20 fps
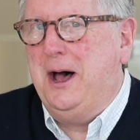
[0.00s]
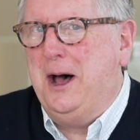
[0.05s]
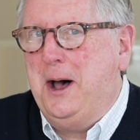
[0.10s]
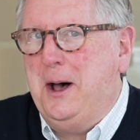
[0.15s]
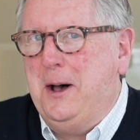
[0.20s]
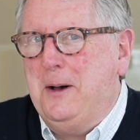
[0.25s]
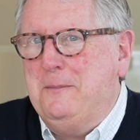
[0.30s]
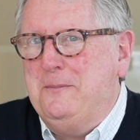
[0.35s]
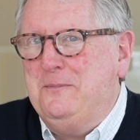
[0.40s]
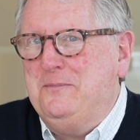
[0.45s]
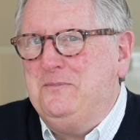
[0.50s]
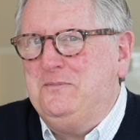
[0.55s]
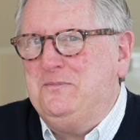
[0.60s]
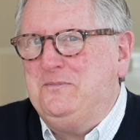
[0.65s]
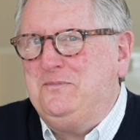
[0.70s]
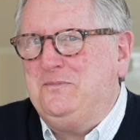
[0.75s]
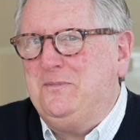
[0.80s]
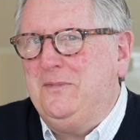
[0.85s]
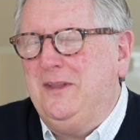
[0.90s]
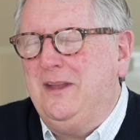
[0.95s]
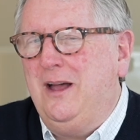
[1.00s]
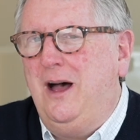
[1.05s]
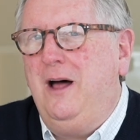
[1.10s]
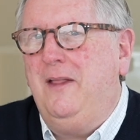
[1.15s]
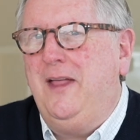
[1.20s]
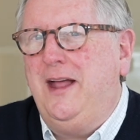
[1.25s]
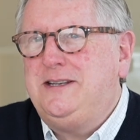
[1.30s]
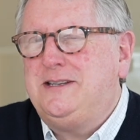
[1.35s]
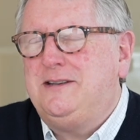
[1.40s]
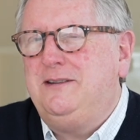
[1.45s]

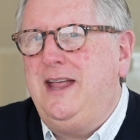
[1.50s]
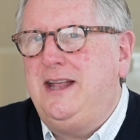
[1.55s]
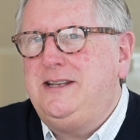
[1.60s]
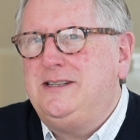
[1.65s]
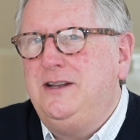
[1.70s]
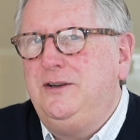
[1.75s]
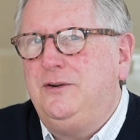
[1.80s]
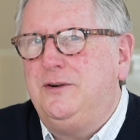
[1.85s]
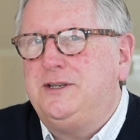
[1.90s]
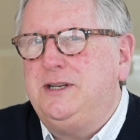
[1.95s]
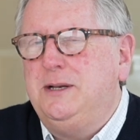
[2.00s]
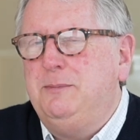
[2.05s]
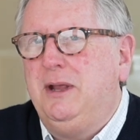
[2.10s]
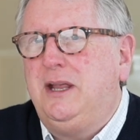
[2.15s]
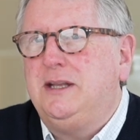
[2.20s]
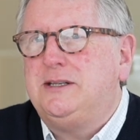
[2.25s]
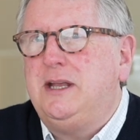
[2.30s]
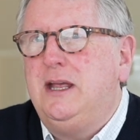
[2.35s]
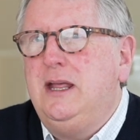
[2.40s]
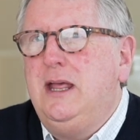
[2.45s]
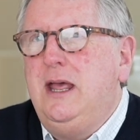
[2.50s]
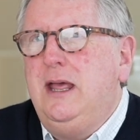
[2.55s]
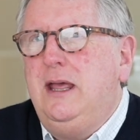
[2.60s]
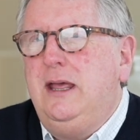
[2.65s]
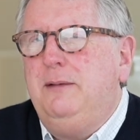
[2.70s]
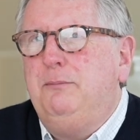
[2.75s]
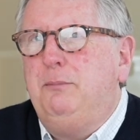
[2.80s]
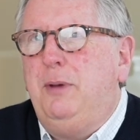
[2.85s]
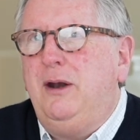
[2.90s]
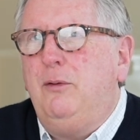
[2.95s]
That's interesting
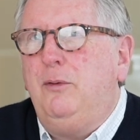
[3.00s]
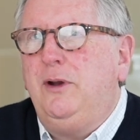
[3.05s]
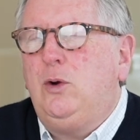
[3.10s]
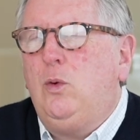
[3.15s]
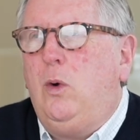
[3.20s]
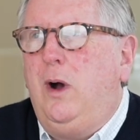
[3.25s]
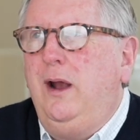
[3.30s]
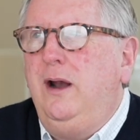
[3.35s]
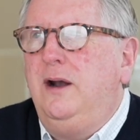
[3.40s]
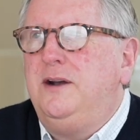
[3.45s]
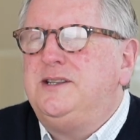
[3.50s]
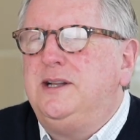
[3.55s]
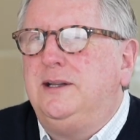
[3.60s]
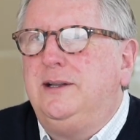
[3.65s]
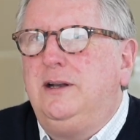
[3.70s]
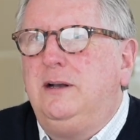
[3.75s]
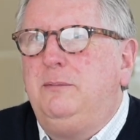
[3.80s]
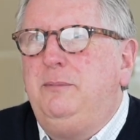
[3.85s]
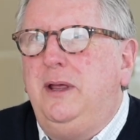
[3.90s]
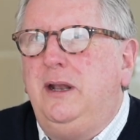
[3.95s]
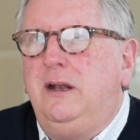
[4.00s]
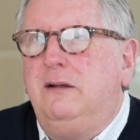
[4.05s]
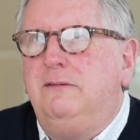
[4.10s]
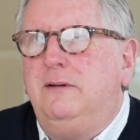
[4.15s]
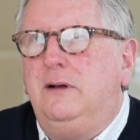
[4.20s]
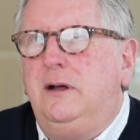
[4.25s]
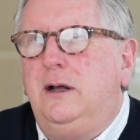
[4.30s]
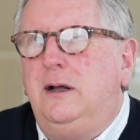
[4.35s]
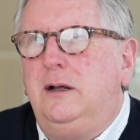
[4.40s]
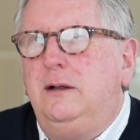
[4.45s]
but it requires a little bit
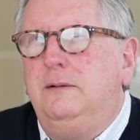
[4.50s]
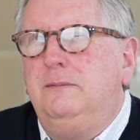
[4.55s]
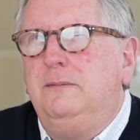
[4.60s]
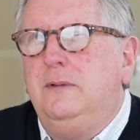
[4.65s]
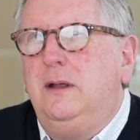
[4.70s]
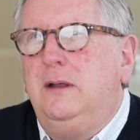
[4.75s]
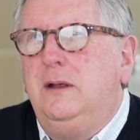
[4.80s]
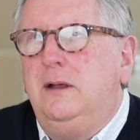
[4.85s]
of a